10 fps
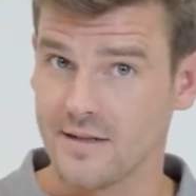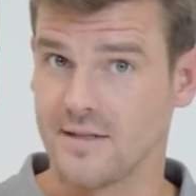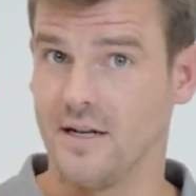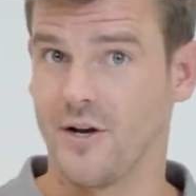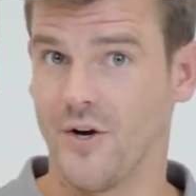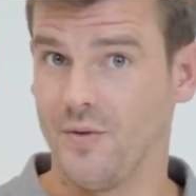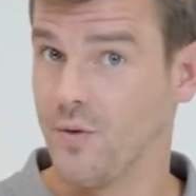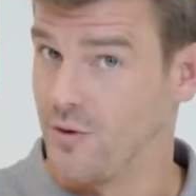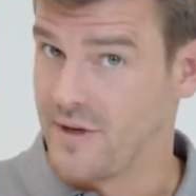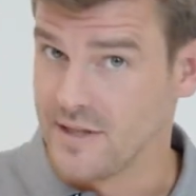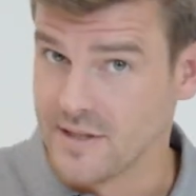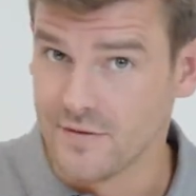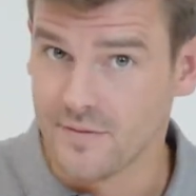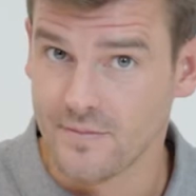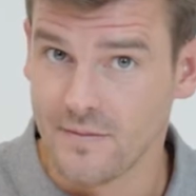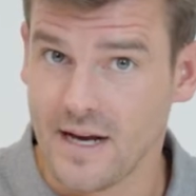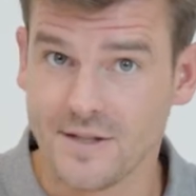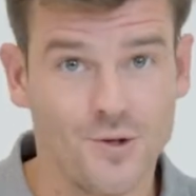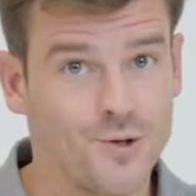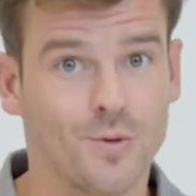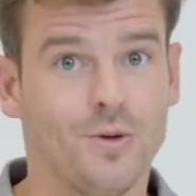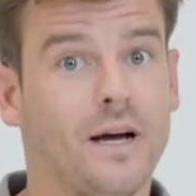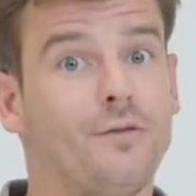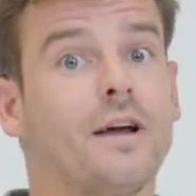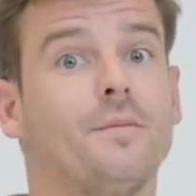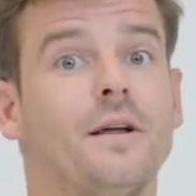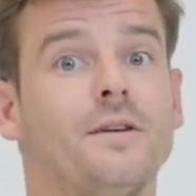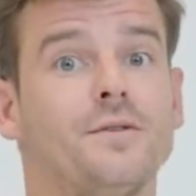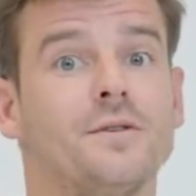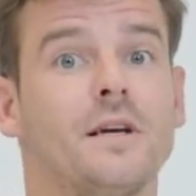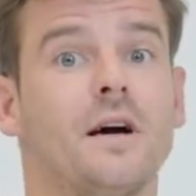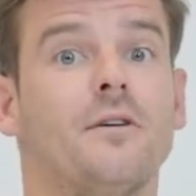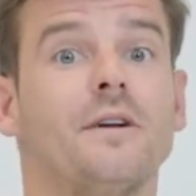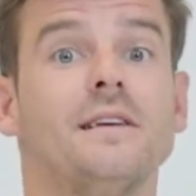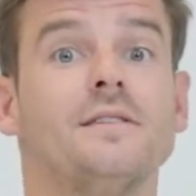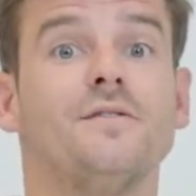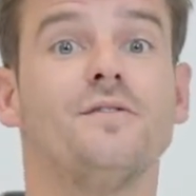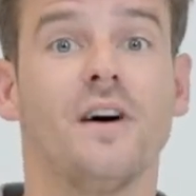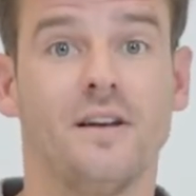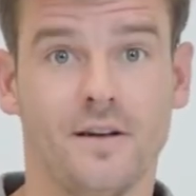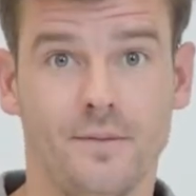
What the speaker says: silicone or adhesive, as usual, I recommend using our adhesive finder.